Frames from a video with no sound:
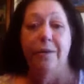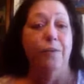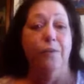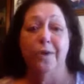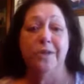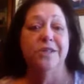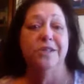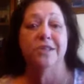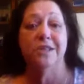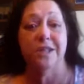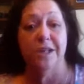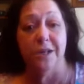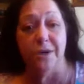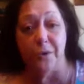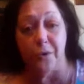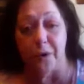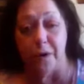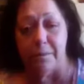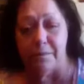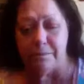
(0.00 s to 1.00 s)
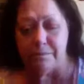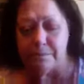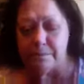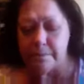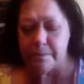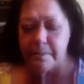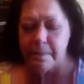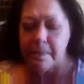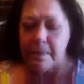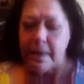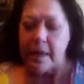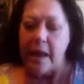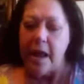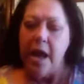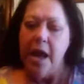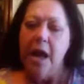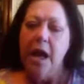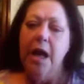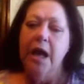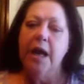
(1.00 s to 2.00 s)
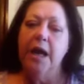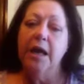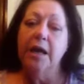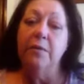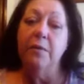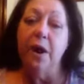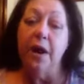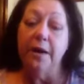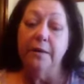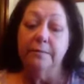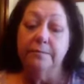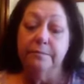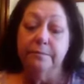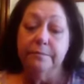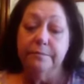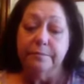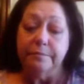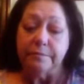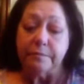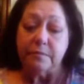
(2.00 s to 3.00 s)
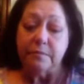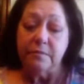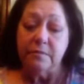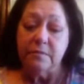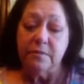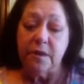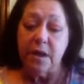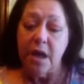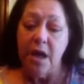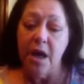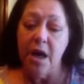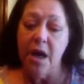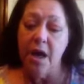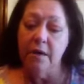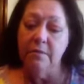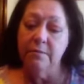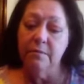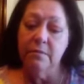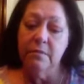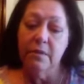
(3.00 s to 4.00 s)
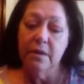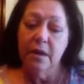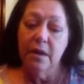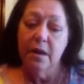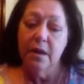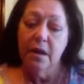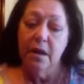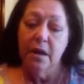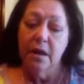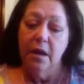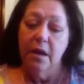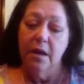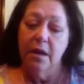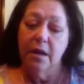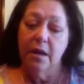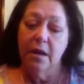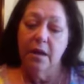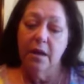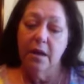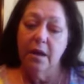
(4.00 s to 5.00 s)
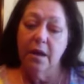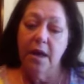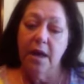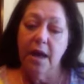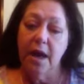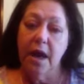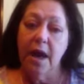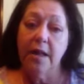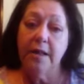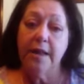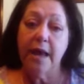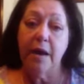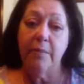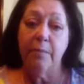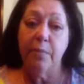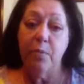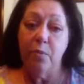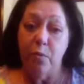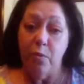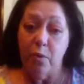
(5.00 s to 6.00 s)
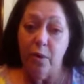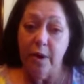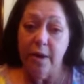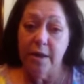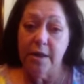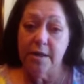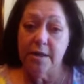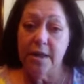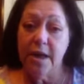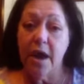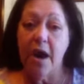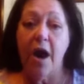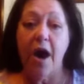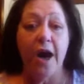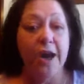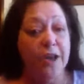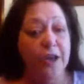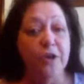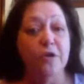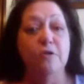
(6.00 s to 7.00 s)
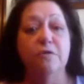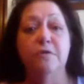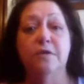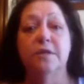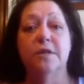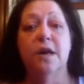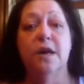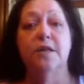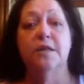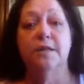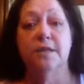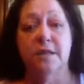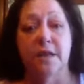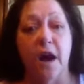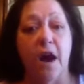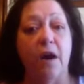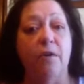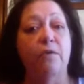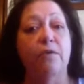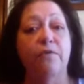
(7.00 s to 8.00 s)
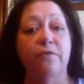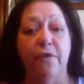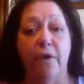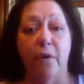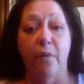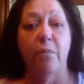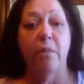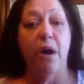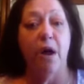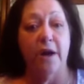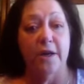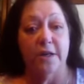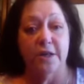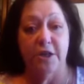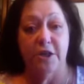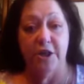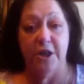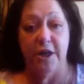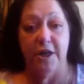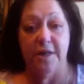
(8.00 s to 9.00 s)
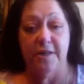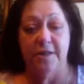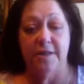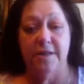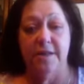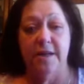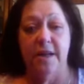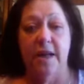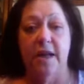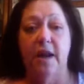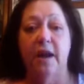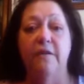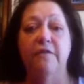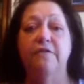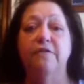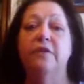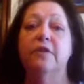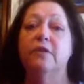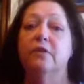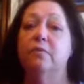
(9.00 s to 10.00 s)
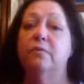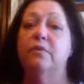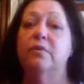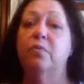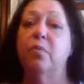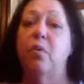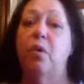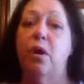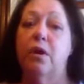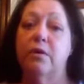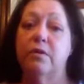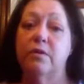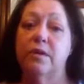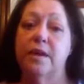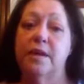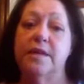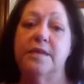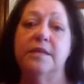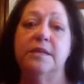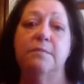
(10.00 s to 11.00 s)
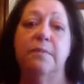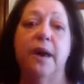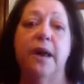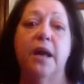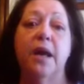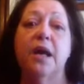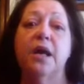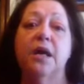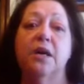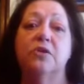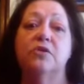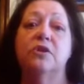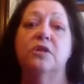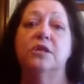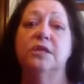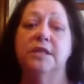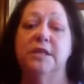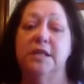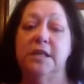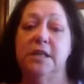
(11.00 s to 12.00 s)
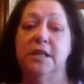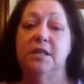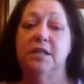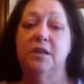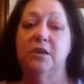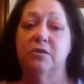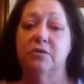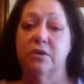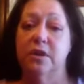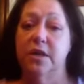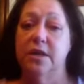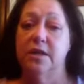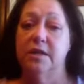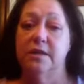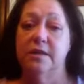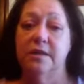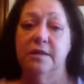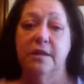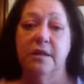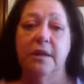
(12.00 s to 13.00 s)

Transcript: We just yeah, ignore them. Anyway, um, at that point, I use a styrofoam ice chest and I fill it with water that is about 110 degrees.